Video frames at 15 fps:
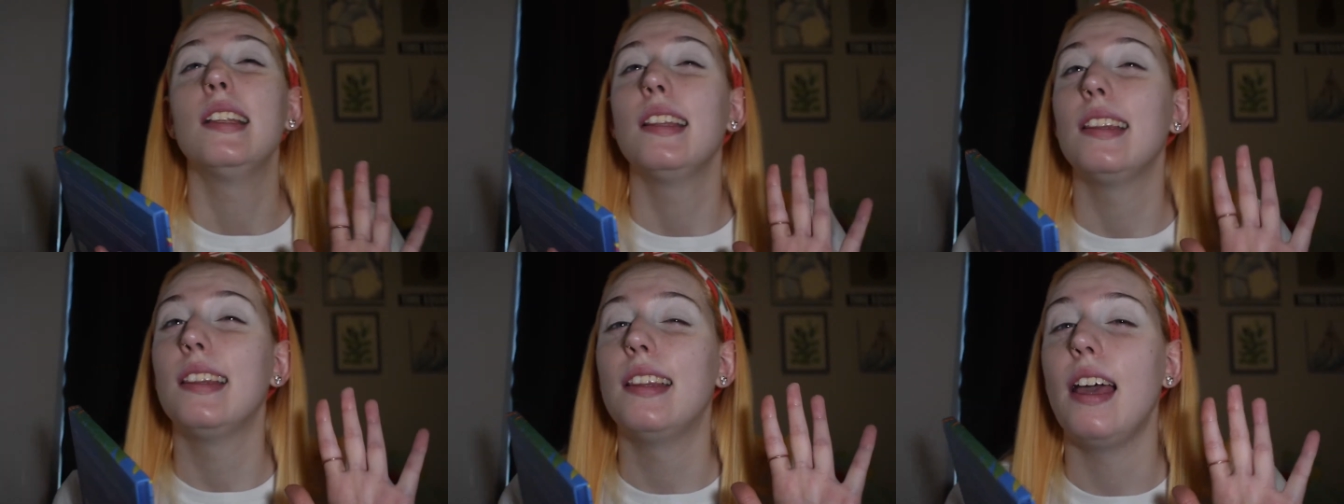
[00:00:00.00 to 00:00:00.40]

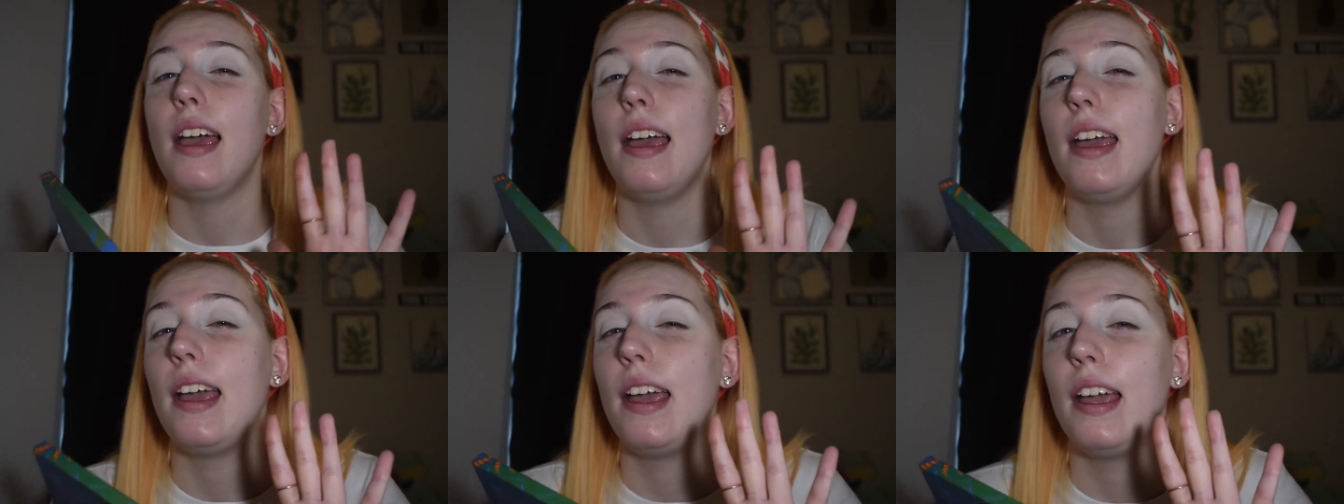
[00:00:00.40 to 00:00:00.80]

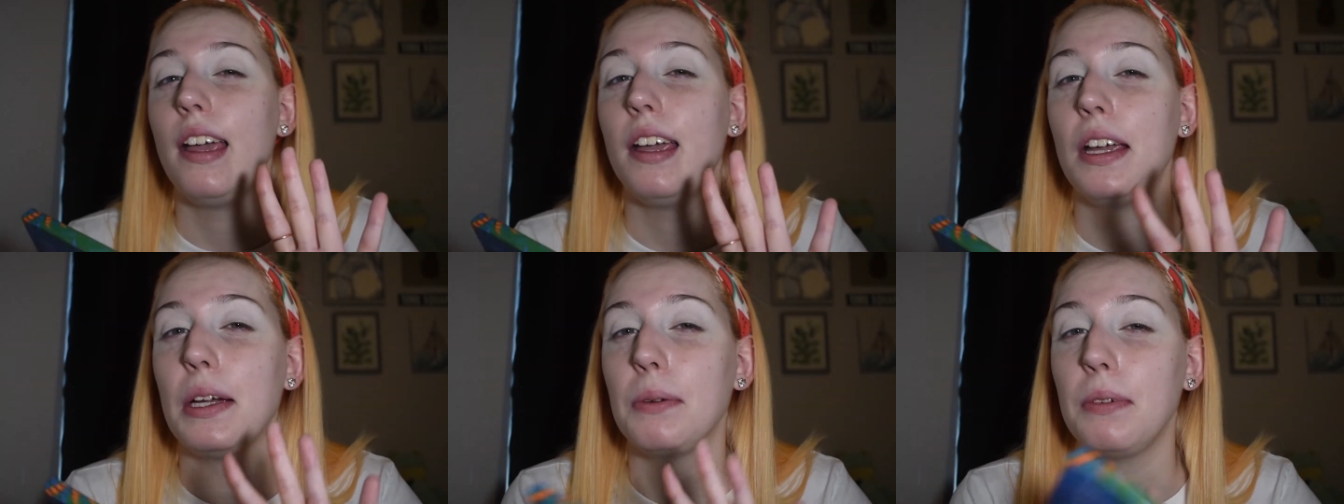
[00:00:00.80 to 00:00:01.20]

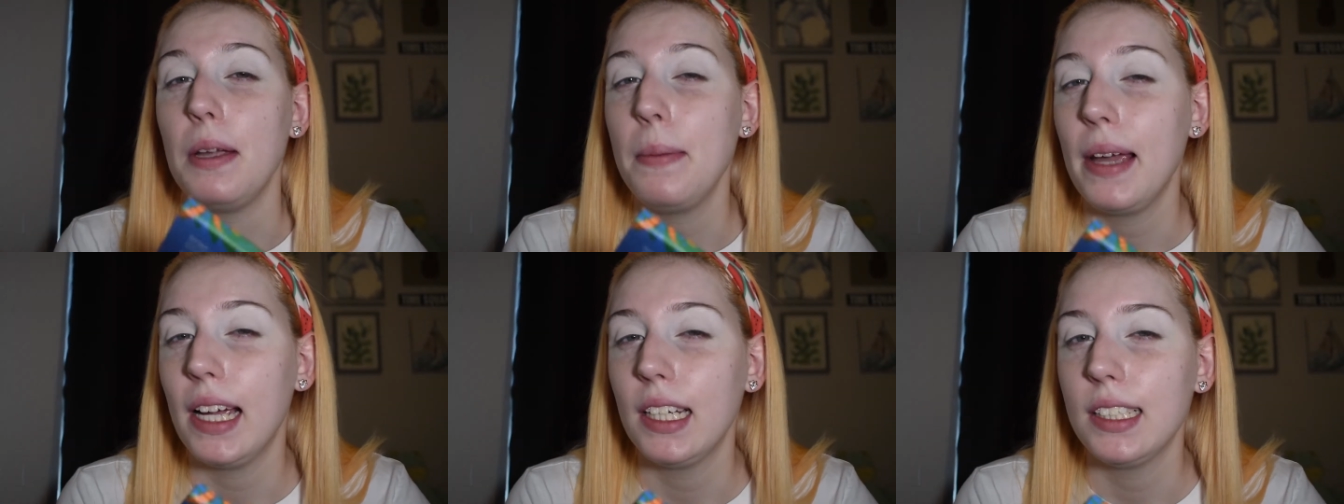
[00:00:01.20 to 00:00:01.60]
they
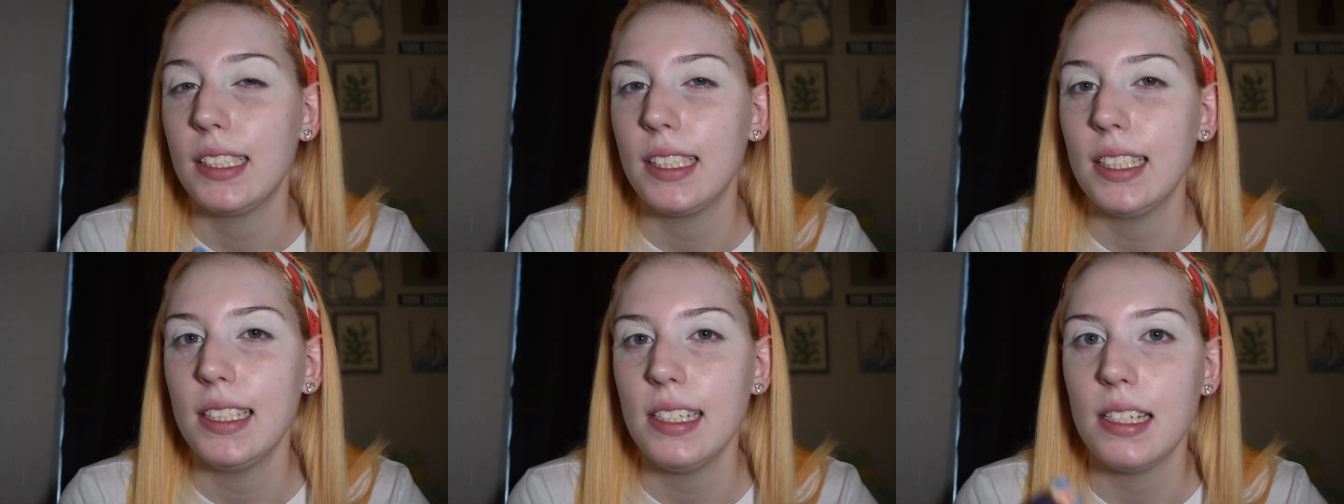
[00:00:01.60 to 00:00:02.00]
repackaged
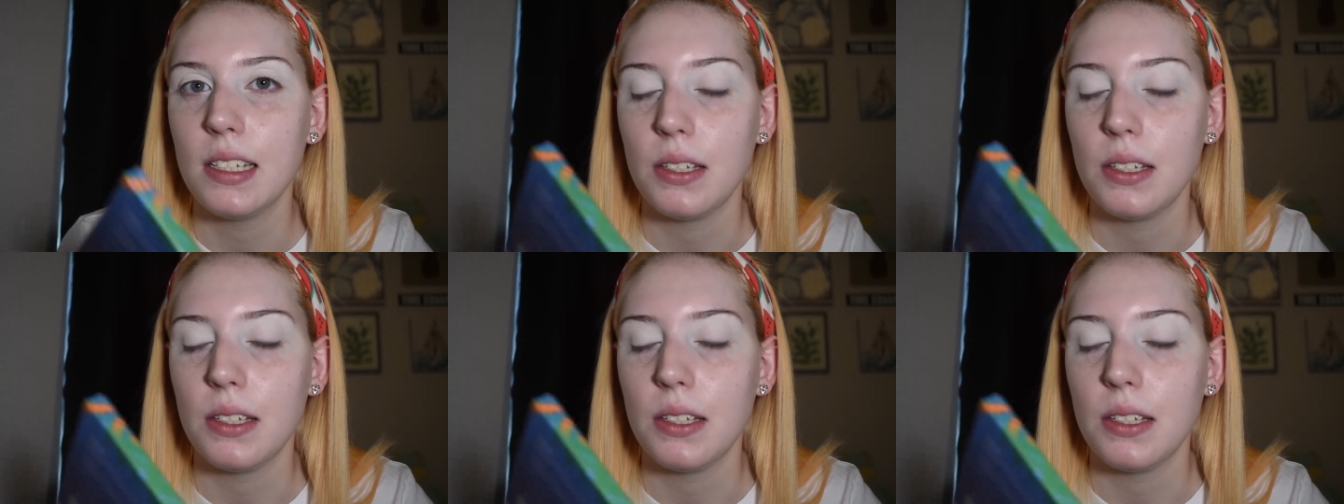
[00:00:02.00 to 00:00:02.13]
this,